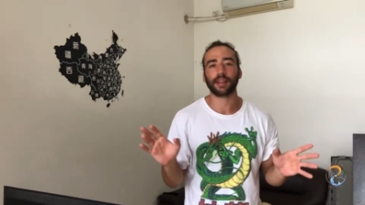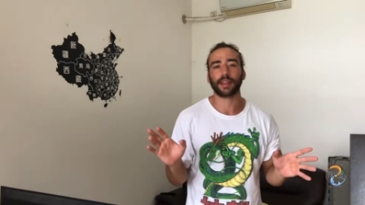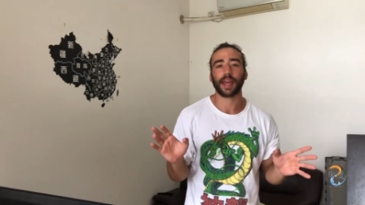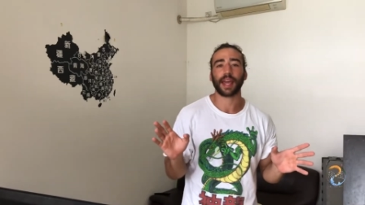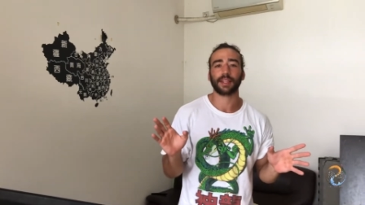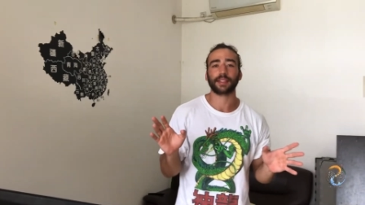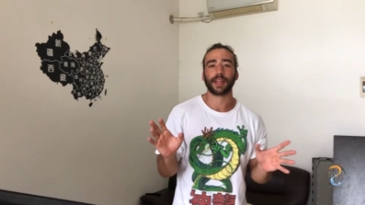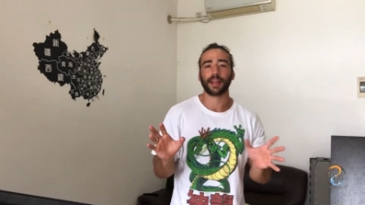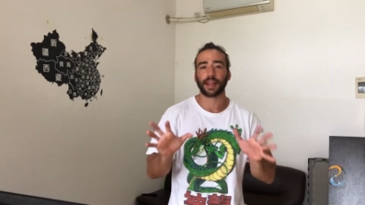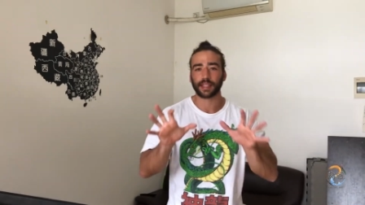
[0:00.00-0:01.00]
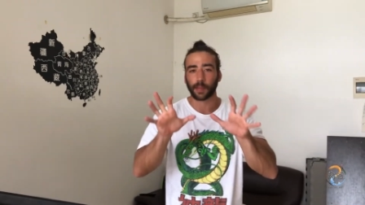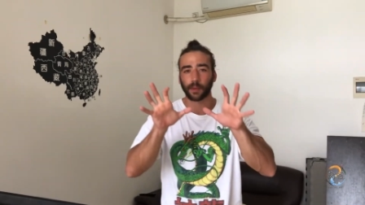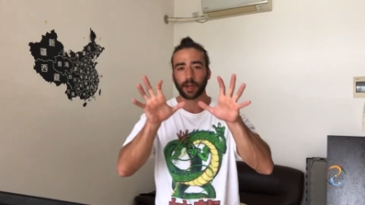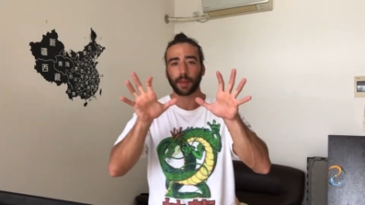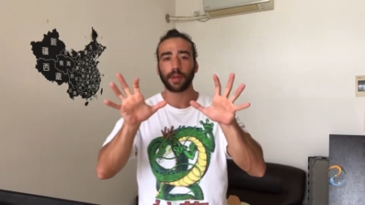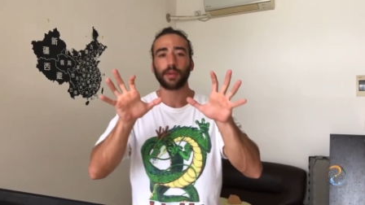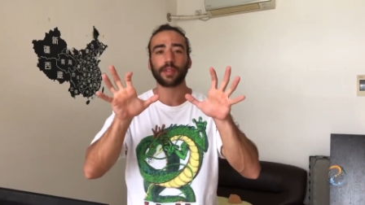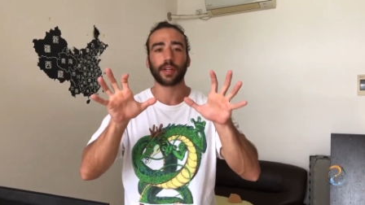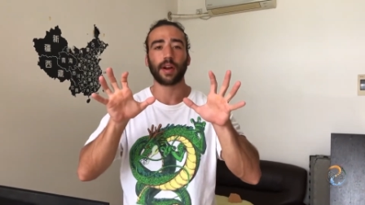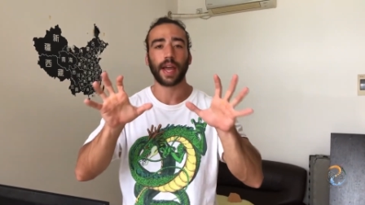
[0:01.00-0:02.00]
in the handstand, except we're going to be
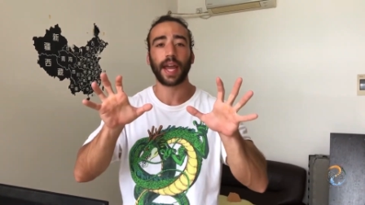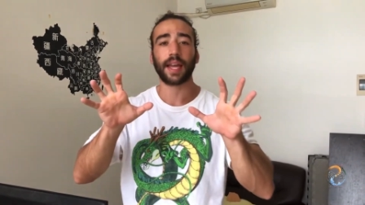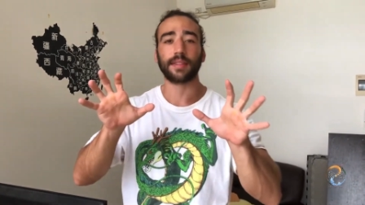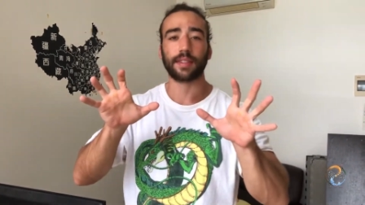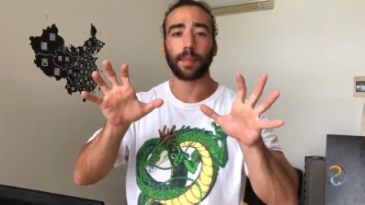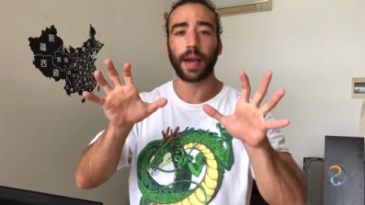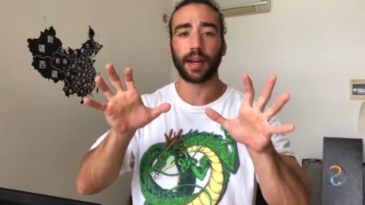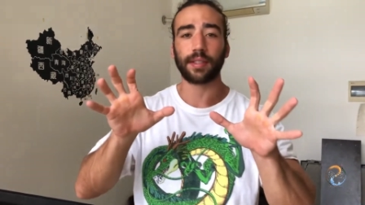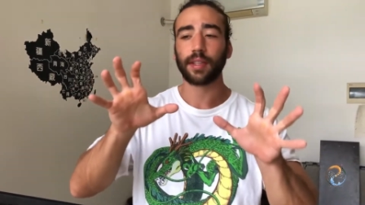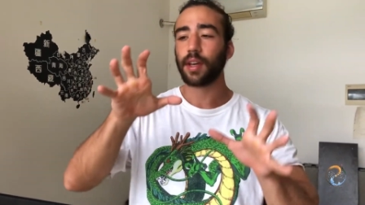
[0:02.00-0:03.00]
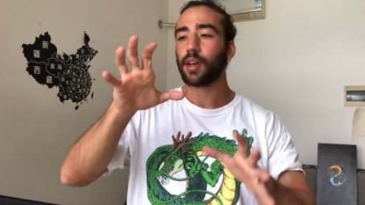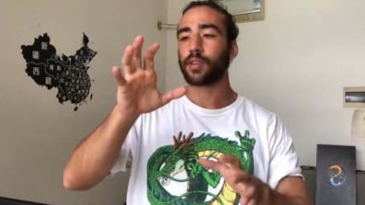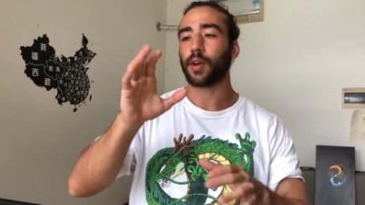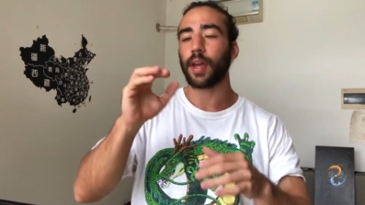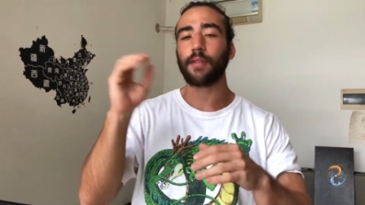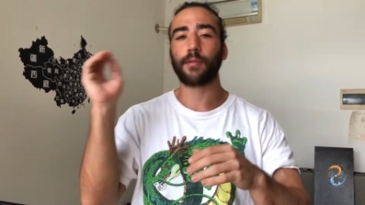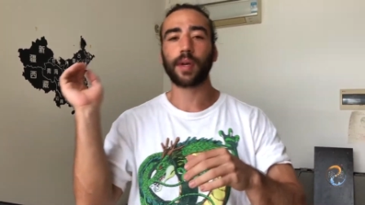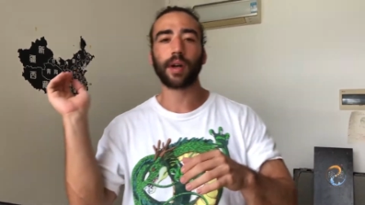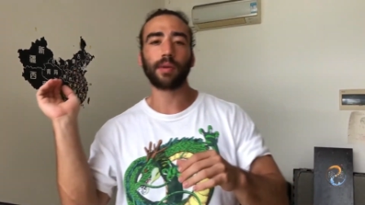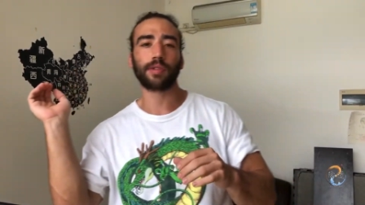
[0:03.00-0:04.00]
using our hands to balance. So
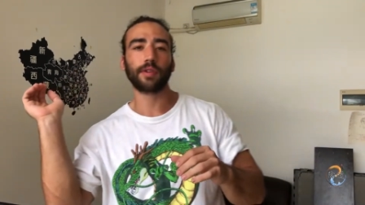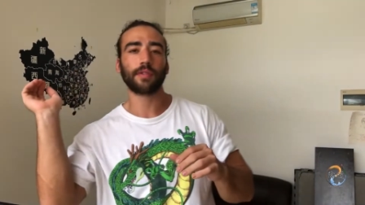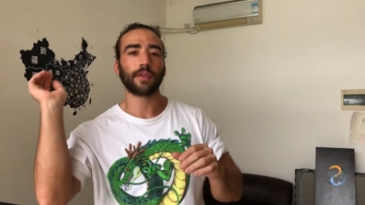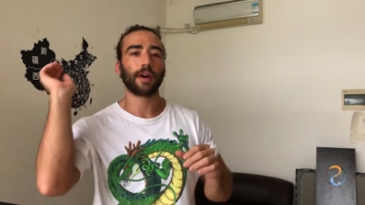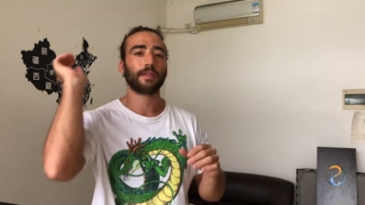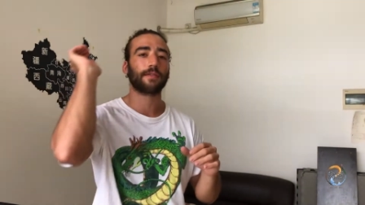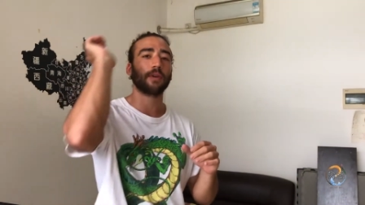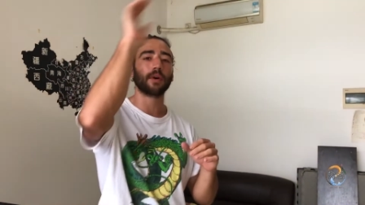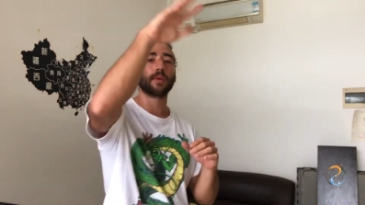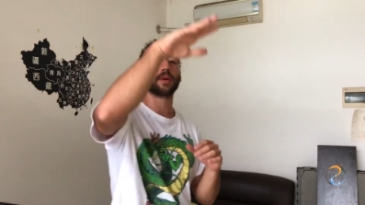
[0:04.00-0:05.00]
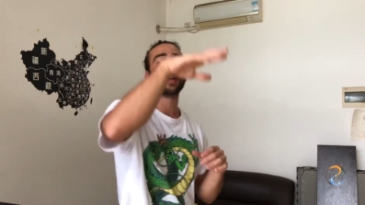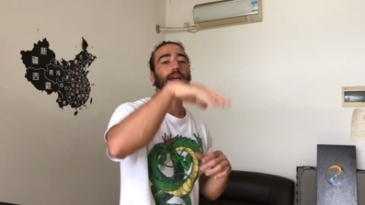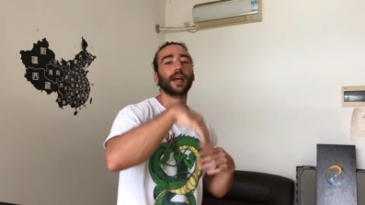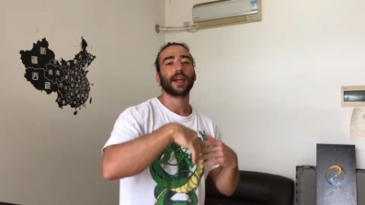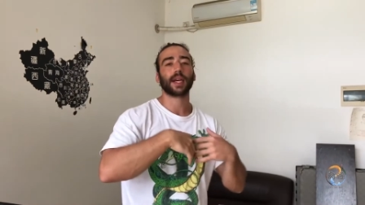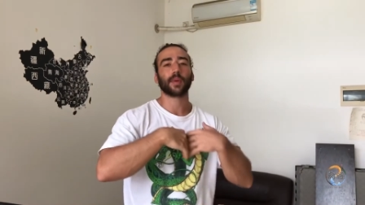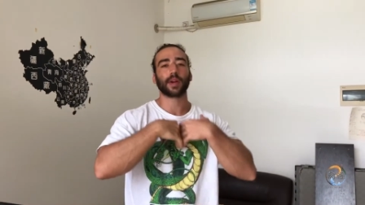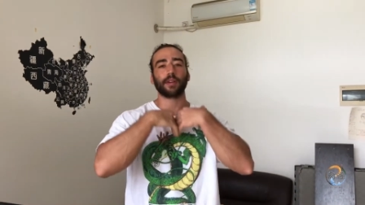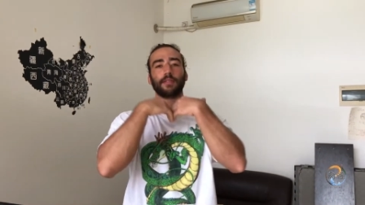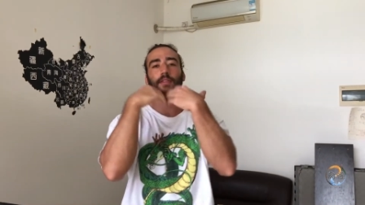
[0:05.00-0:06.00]
if we go too far forward, like
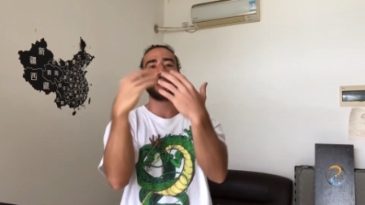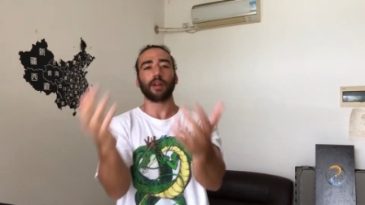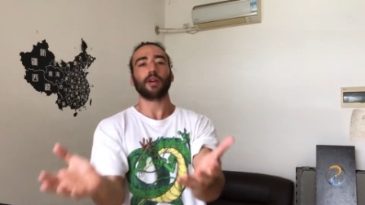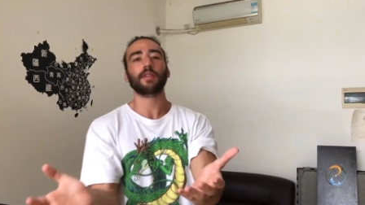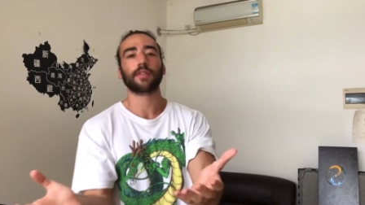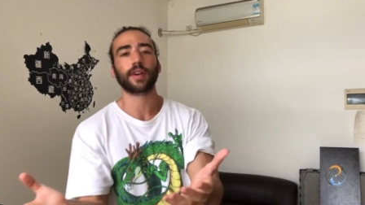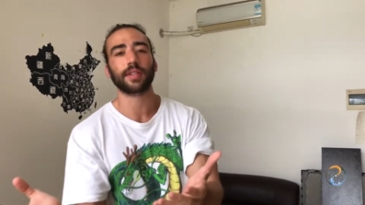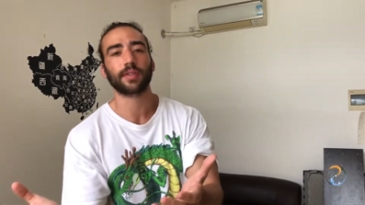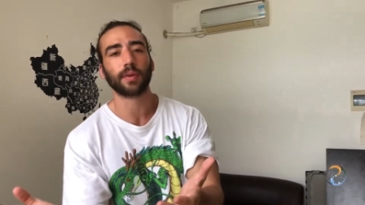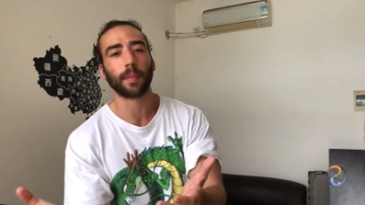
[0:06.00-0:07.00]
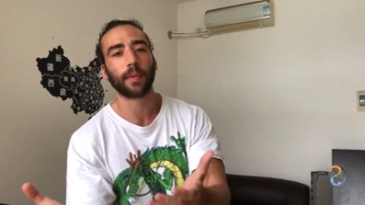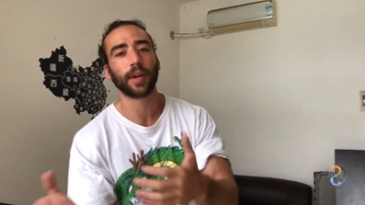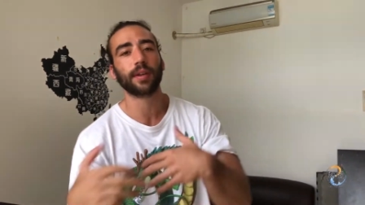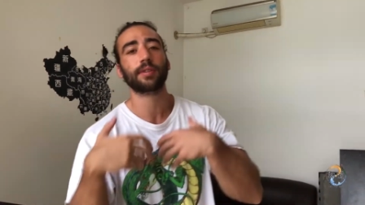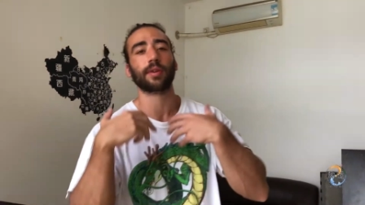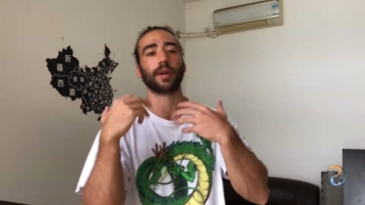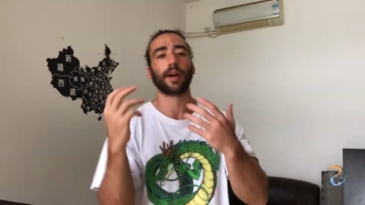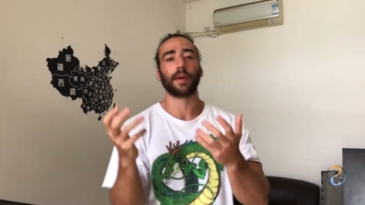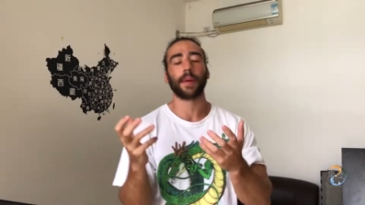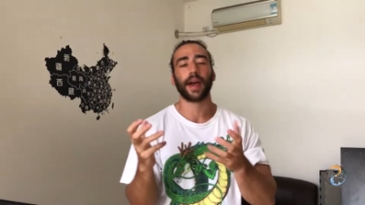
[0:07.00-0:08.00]
we're going to fall over into a bridge or
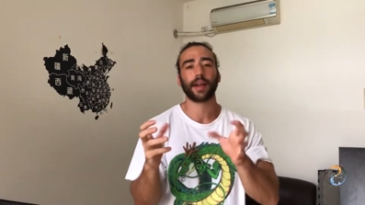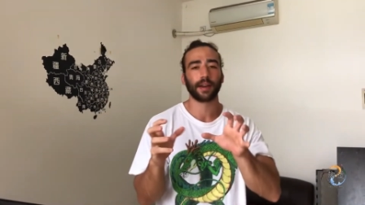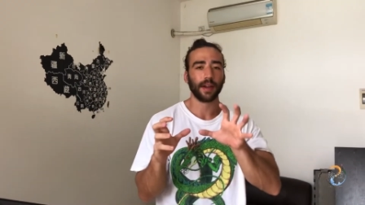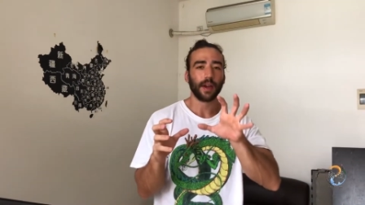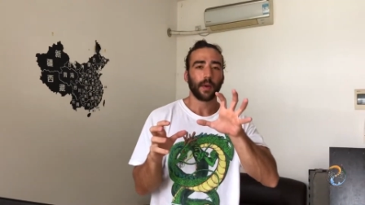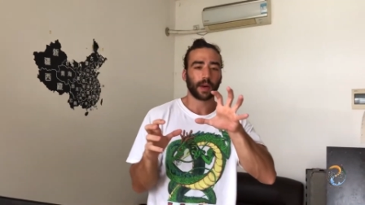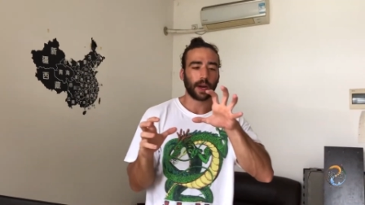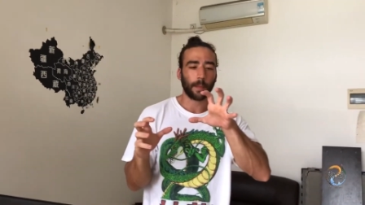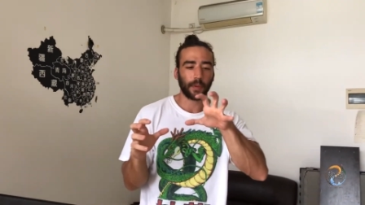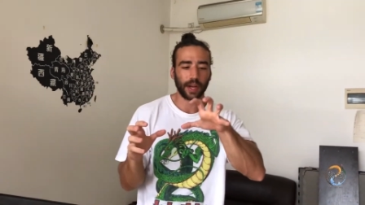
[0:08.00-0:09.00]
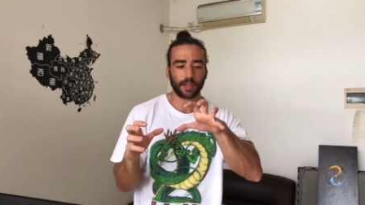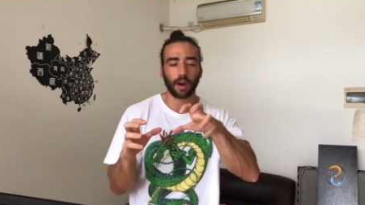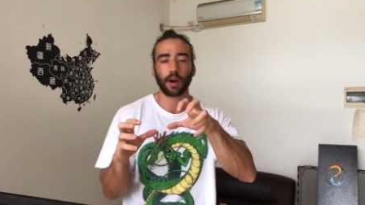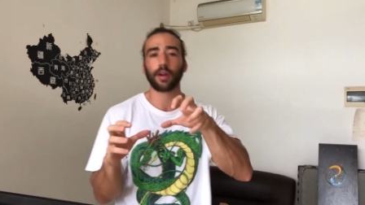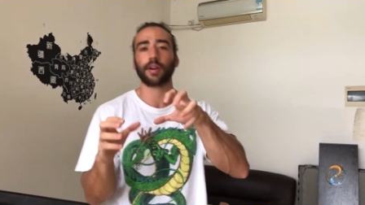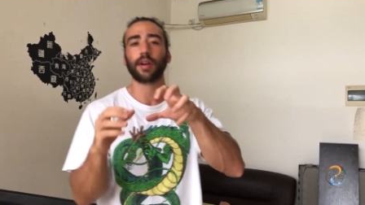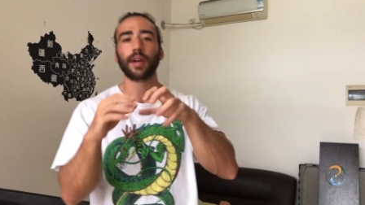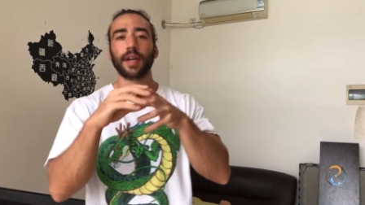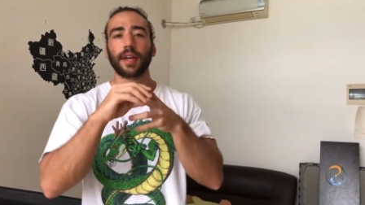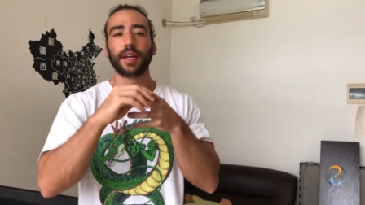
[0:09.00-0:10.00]
on our back, we're going to press
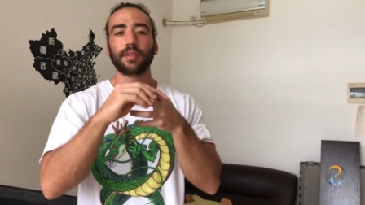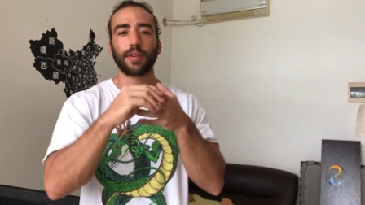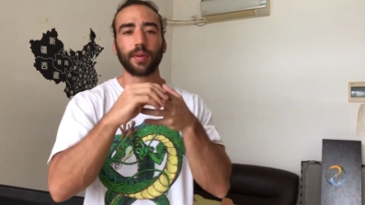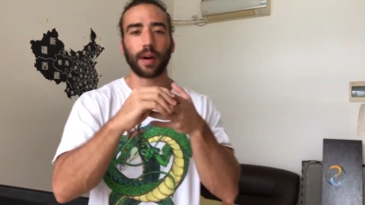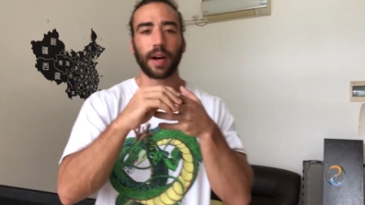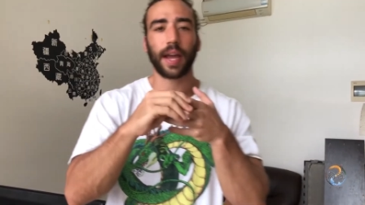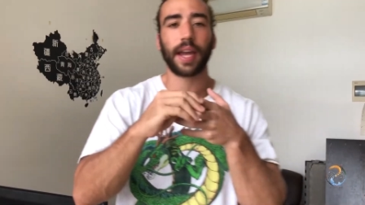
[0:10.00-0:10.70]
harder into our